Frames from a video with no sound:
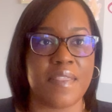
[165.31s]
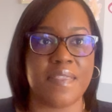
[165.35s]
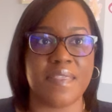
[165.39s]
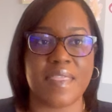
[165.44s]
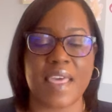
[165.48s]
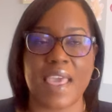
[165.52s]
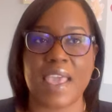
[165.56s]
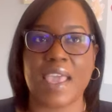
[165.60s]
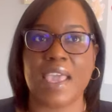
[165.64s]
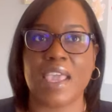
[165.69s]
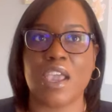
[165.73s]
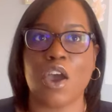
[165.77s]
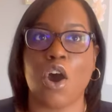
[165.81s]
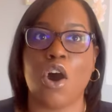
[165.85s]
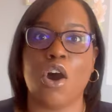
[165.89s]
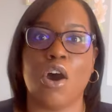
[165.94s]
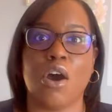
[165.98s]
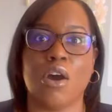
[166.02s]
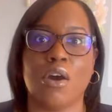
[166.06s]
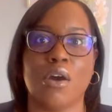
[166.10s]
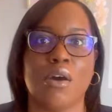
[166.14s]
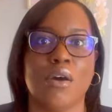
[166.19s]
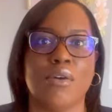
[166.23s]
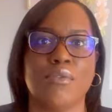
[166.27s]
They
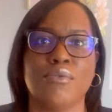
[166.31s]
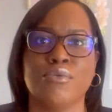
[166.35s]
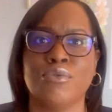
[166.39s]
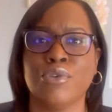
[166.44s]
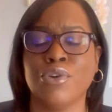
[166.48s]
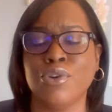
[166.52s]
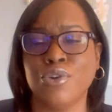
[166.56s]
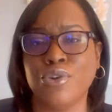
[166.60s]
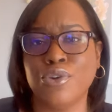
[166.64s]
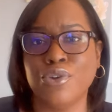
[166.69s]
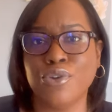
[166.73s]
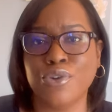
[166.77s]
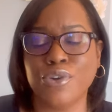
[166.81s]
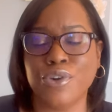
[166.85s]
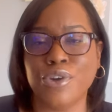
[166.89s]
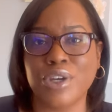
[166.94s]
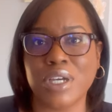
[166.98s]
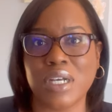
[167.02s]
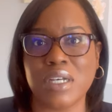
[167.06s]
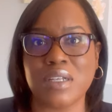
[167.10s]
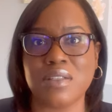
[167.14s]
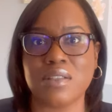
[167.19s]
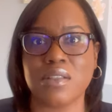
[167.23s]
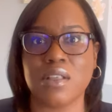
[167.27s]
are
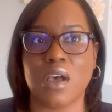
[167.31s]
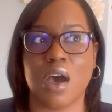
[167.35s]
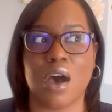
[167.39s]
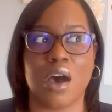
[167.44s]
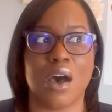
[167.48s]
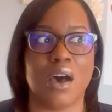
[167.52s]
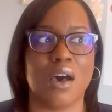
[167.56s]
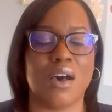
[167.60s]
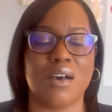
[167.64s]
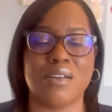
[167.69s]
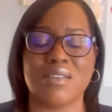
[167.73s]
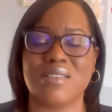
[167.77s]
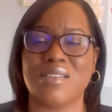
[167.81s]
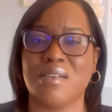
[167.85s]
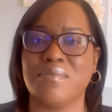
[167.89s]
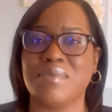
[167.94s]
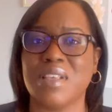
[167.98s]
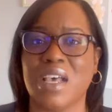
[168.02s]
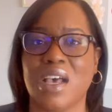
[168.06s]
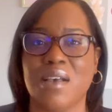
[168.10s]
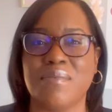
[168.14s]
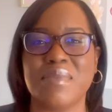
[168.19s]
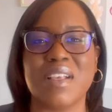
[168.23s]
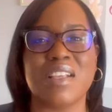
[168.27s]
rude uh,
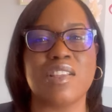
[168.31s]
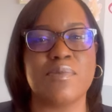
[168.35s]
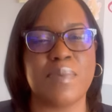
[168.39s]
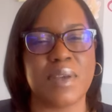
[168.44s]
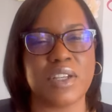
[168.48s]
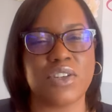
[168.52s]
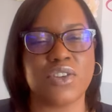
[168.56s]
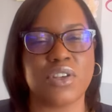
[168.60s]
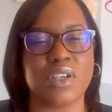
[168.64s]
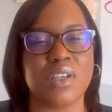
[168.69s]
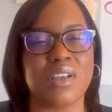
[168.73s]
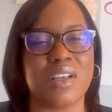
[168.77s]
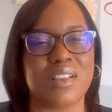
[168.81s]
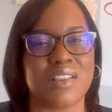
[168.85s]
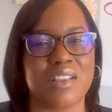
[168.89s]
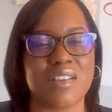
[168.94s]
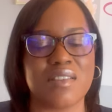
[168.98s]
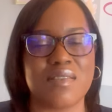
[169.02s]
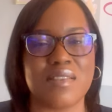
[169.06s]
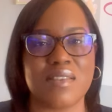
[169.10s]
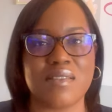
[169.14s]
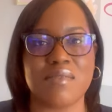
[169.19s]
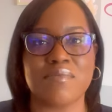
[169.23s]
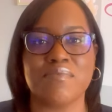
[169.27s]
sometimes, especially in
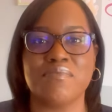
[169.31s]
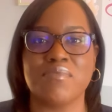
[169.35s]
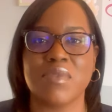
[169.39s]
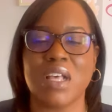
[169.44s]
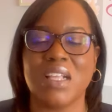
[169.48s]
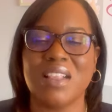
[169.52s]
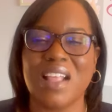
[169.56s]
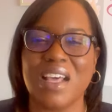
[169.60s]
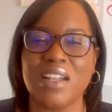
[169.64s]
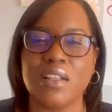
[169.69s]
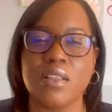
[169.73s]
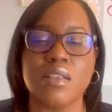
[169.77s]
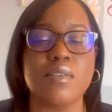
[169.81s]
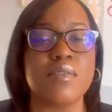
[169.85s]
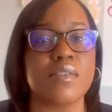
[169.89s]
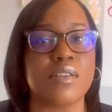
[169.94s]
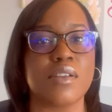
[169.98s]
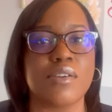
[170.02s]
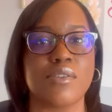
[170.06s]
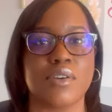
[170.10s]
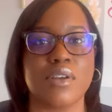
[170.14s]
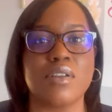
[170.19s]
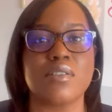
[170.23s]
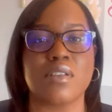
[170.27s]
this a lot of these
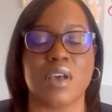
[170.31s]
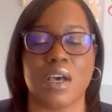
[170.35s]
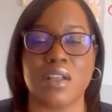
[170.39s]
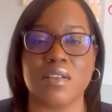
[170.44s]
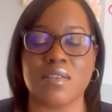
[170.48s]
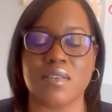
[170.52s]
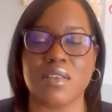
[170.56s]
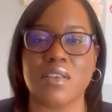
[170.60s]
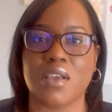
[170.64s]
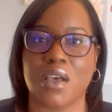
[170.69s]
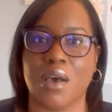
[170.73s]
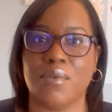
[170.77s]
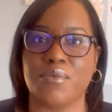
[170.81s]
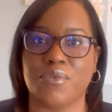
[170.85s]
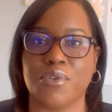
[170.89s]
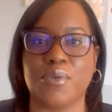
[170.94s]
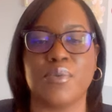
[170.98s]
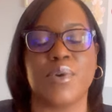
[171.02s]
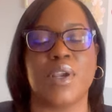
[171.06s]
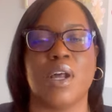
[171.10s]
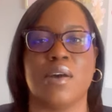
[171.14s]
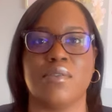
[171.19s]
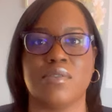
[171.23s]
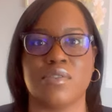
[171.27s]
scenarios honestly come from
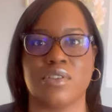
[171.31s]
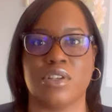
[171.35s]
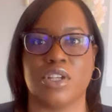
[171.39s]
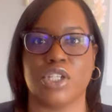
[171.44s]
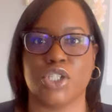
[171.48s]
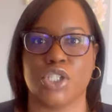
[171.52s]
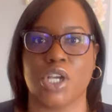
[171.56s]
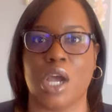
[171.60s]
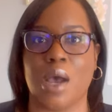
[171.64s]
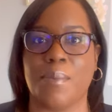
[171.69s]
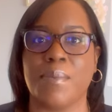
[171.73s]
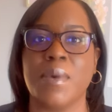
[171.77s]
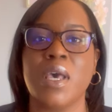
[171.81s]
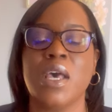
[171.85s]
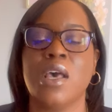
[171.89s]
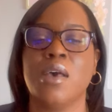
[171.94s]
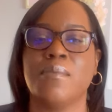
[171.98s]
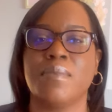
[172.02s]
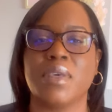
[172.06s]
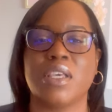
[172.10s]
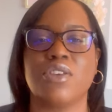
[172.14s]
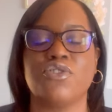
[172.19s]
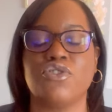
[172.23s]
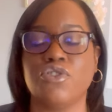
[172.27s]
when I was in a shop
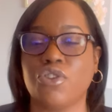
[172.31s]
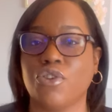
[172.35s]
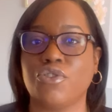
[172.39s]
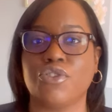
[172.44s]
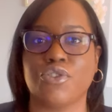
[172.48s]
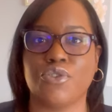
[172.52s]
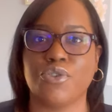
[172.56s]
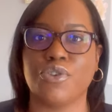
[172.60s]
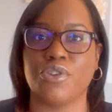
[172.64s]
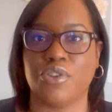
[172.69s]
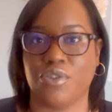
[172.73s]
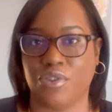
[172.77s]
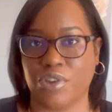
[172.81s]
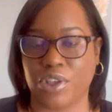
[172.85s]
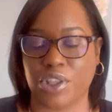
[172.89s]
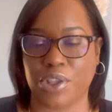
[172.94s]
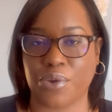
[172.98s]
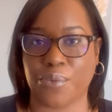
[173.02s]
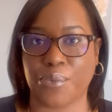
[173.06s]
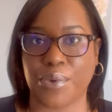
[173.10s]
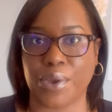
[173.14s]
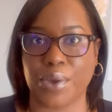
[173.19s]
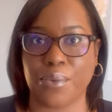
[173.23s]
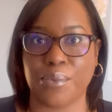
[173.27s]
because you don't know who you're
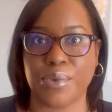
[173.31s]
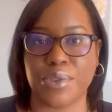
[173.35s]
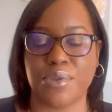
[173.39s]
dealing with.